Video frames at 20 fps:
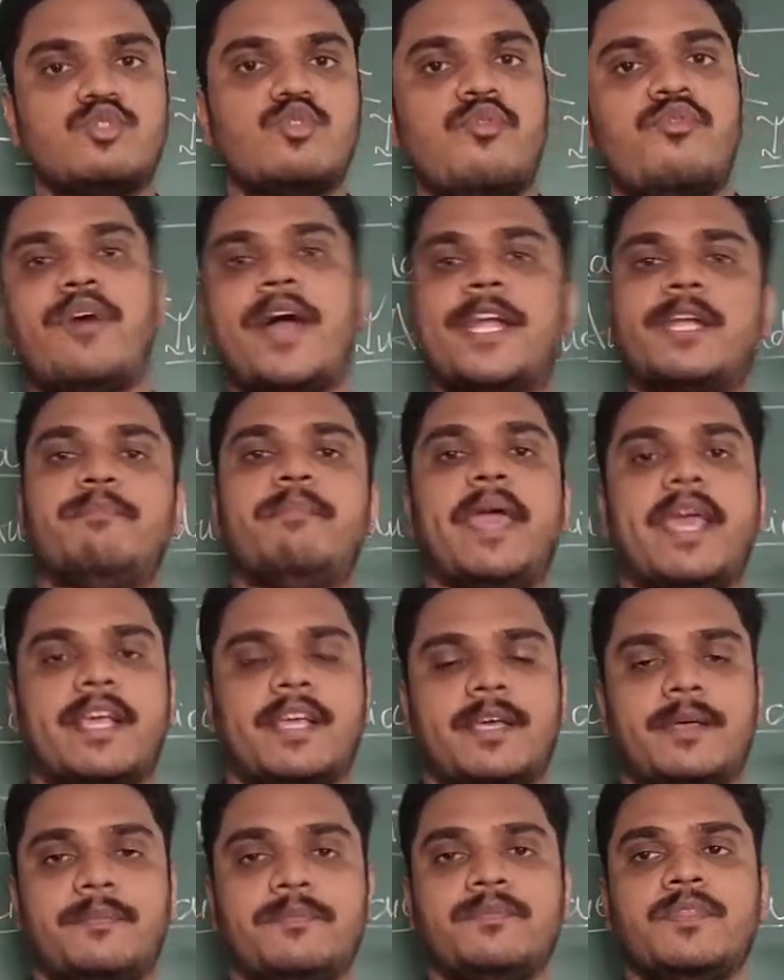to fight back.
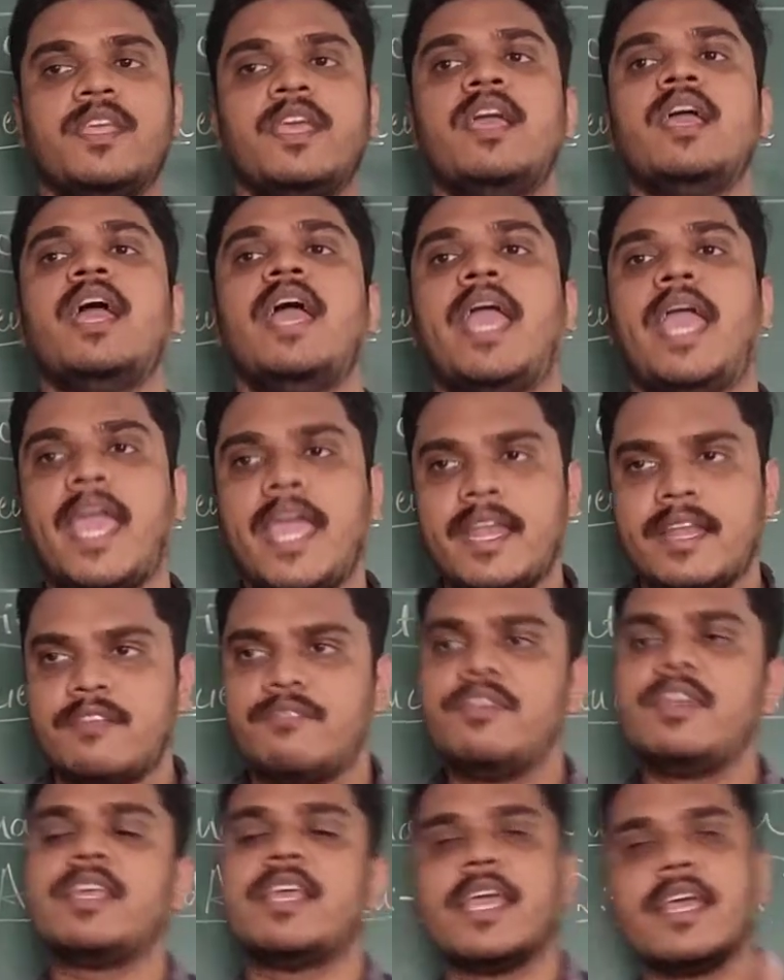And
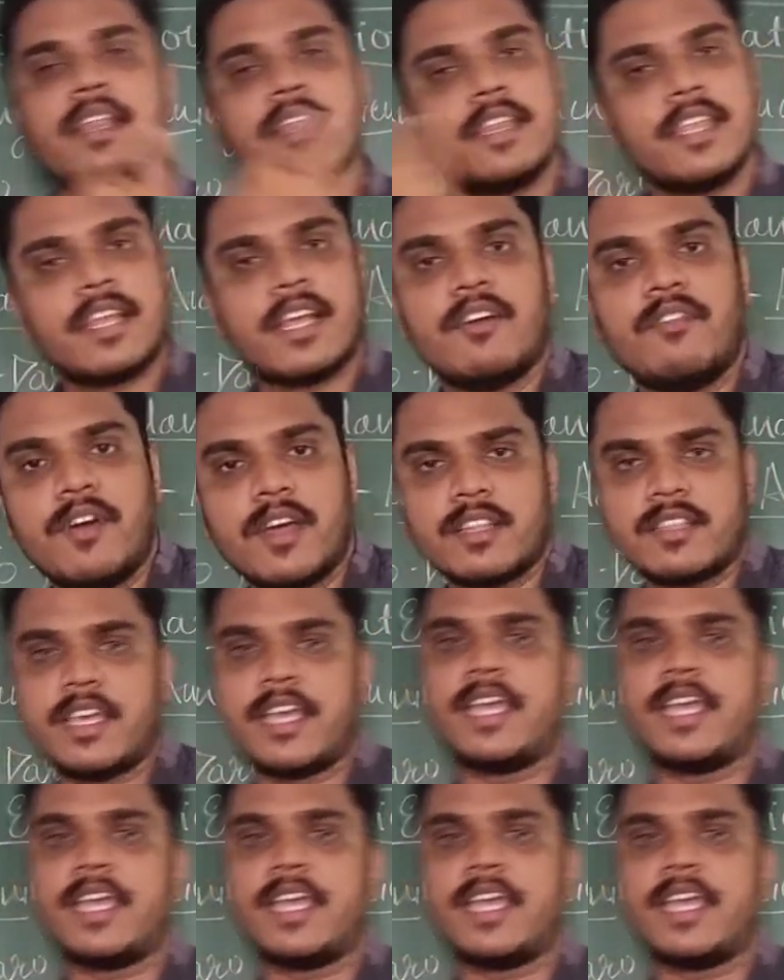we can recover the